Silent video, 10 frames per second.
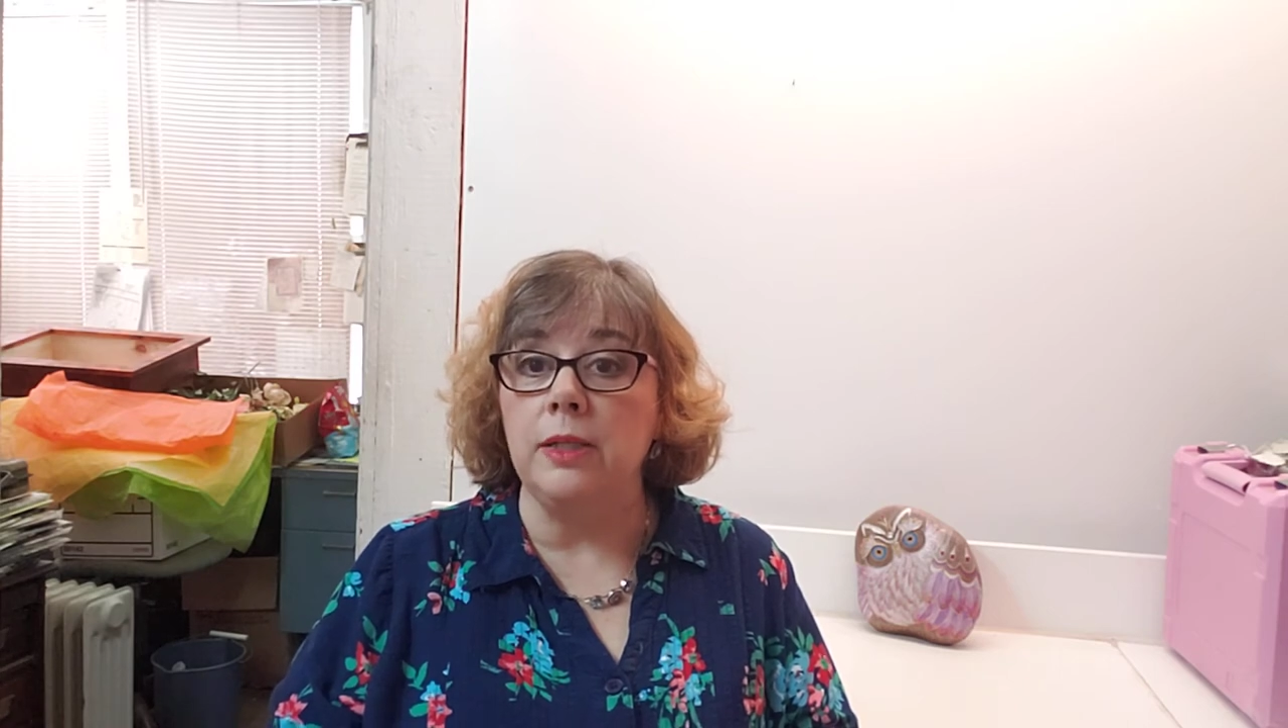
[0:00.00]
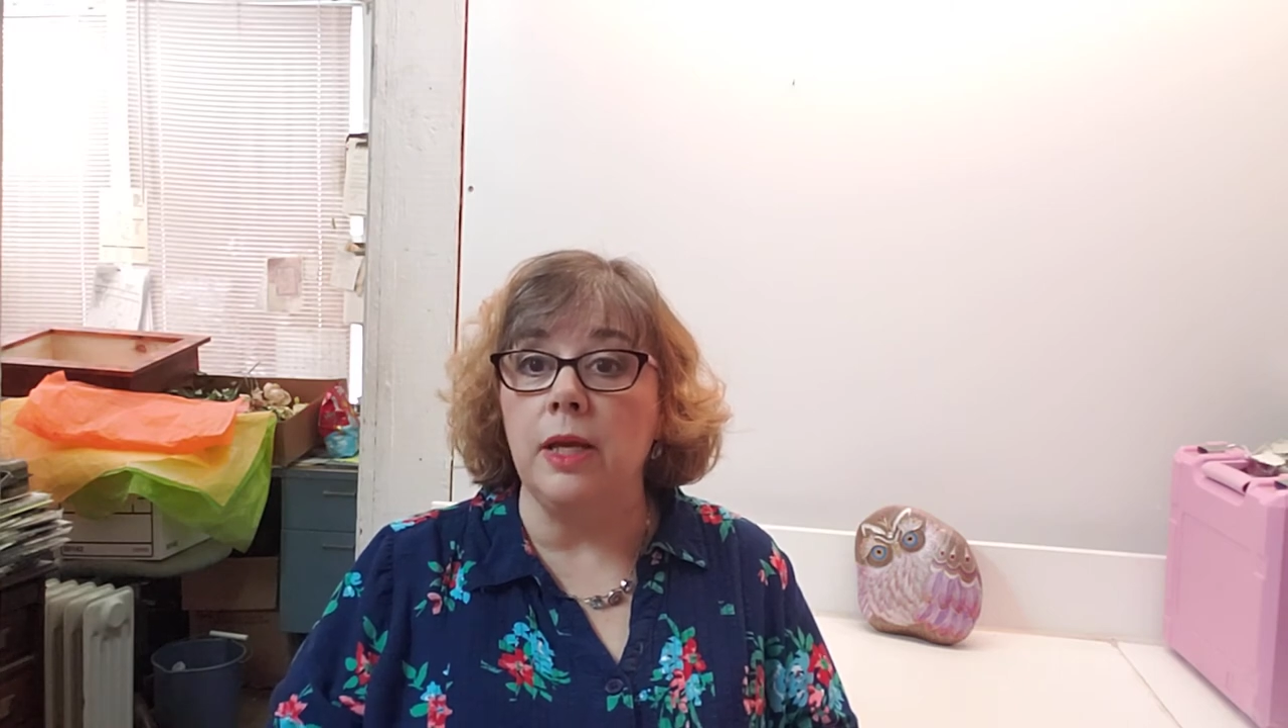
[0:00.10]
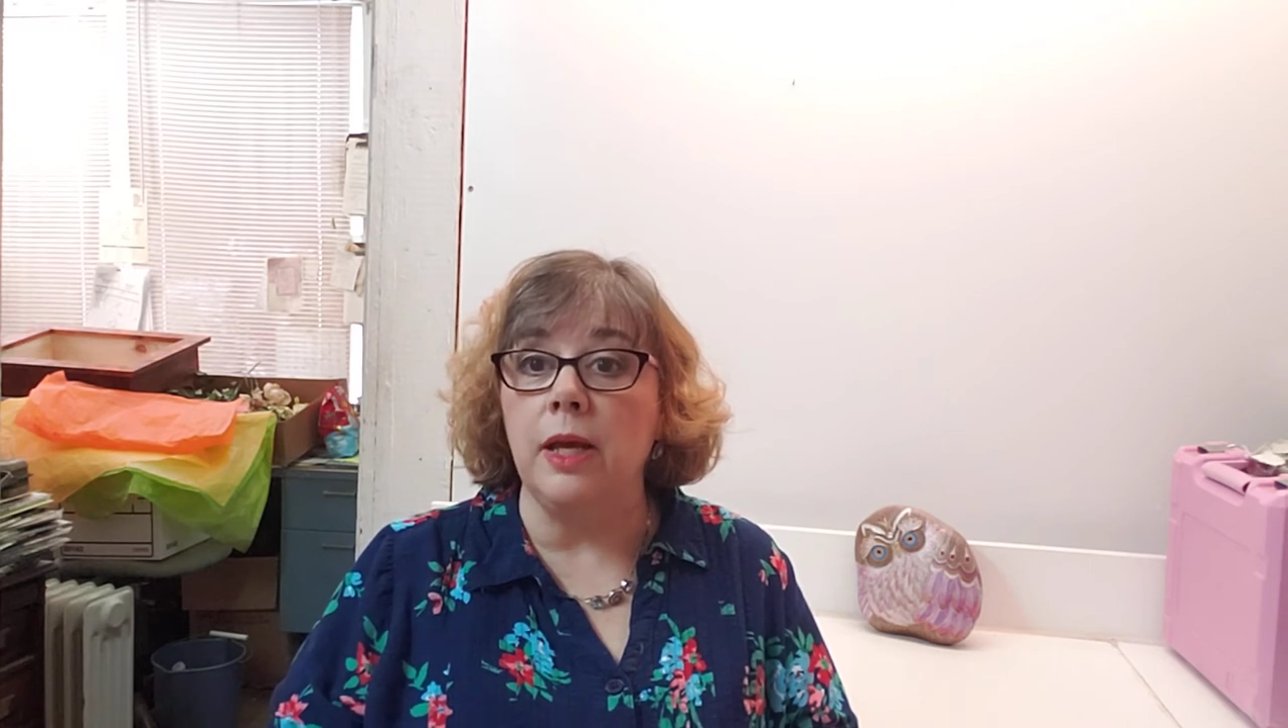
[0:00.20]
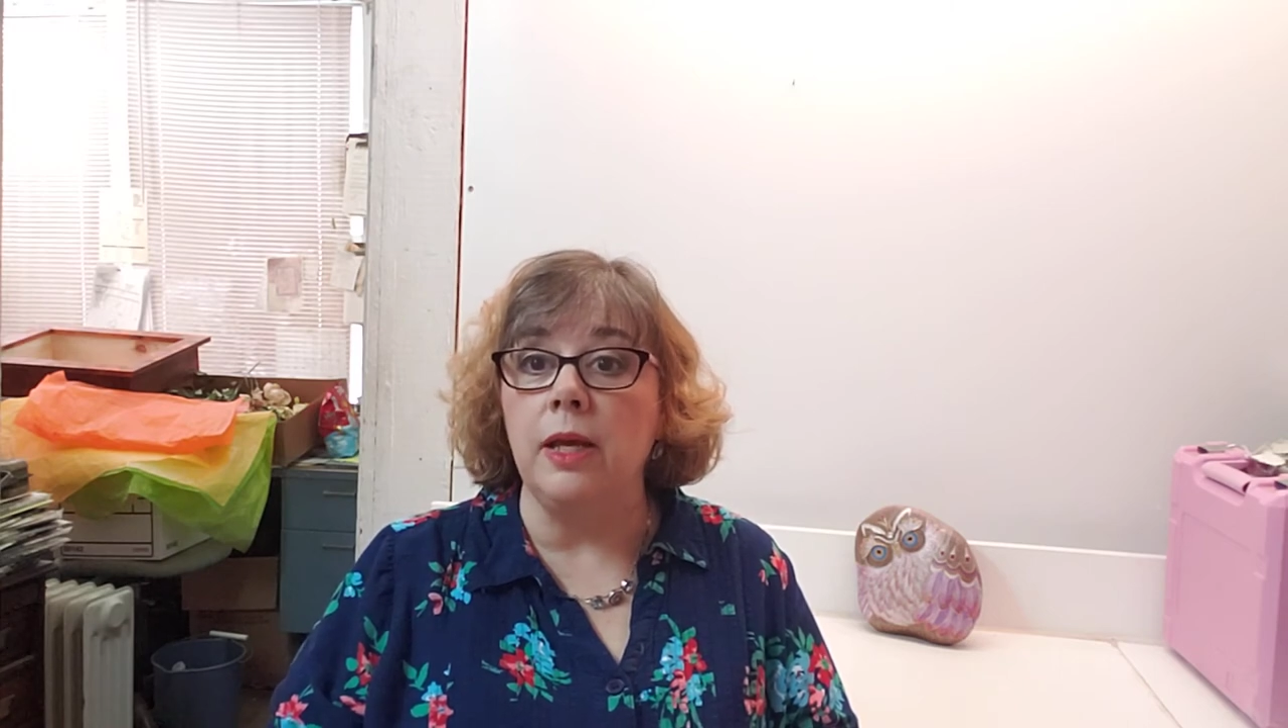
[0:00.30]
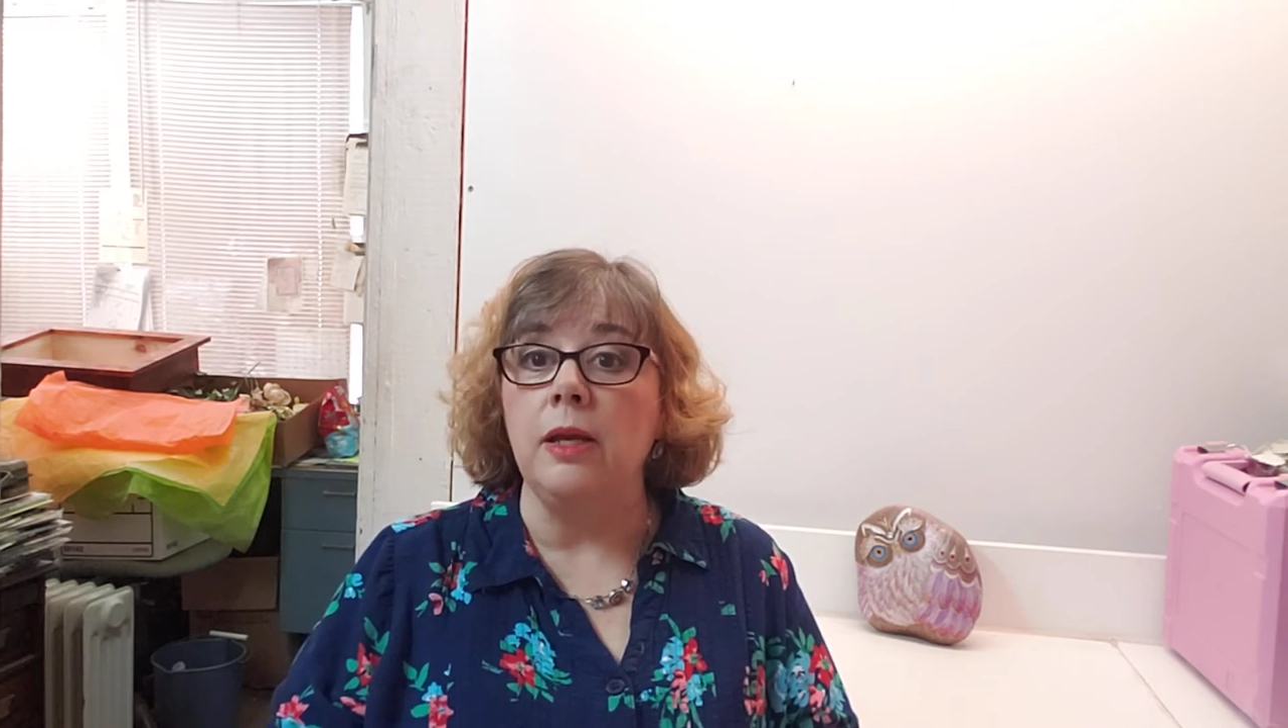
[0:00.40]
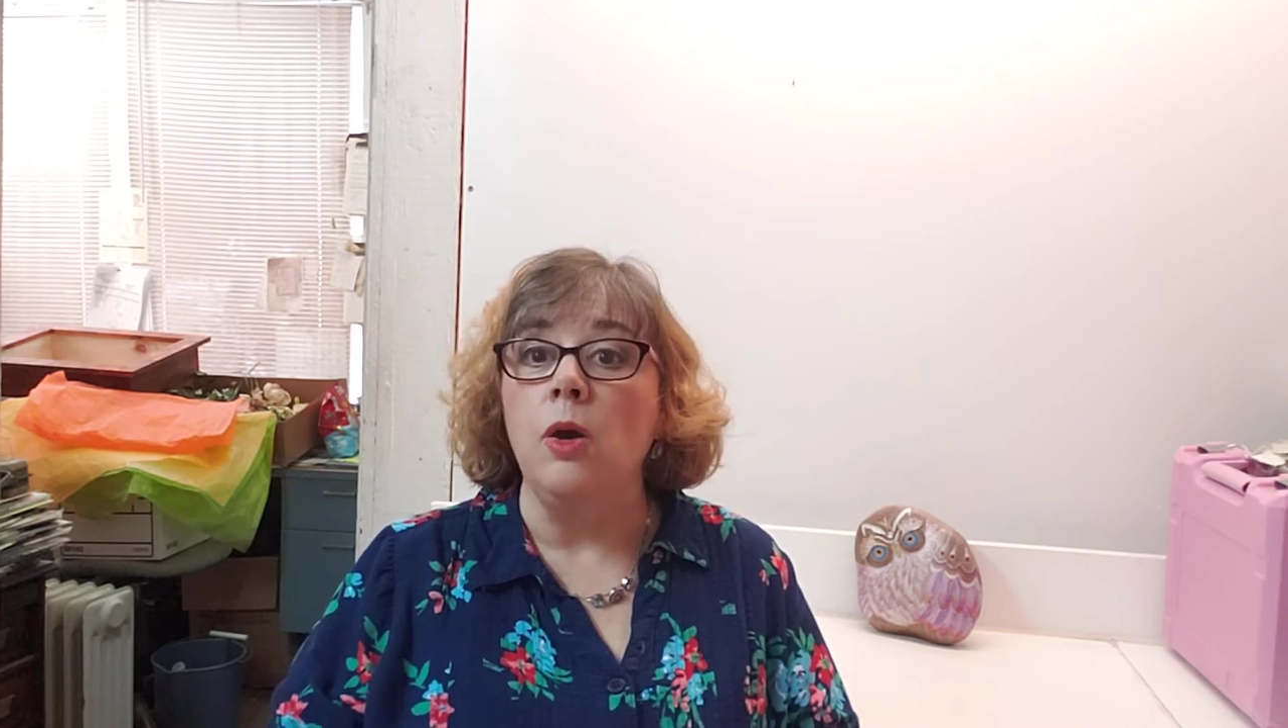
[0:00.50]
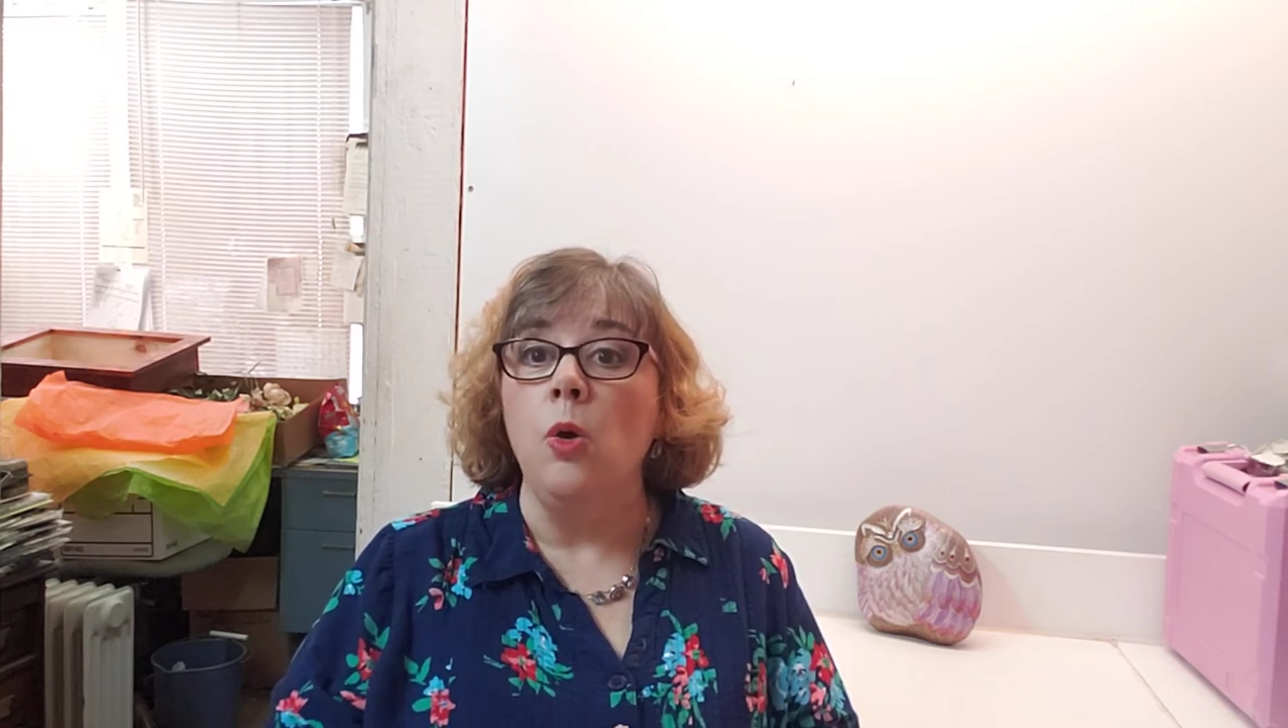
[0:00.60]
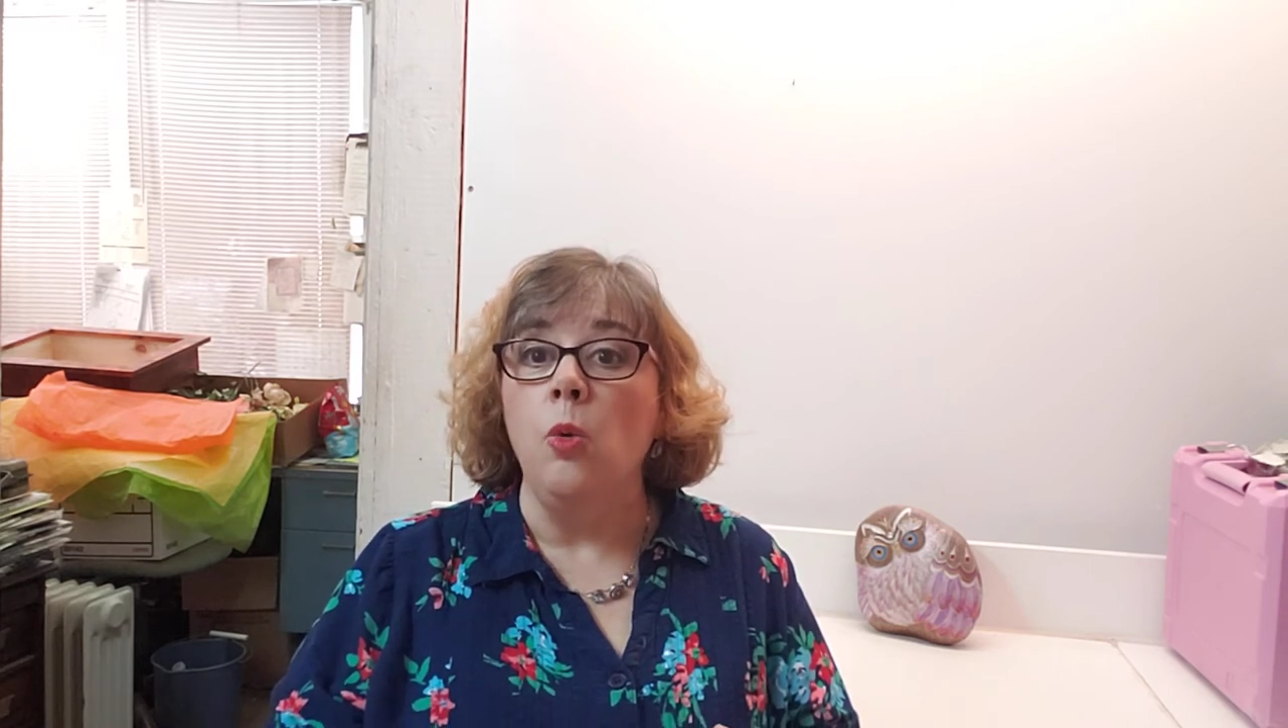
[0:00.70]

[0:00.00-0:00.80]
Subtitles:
day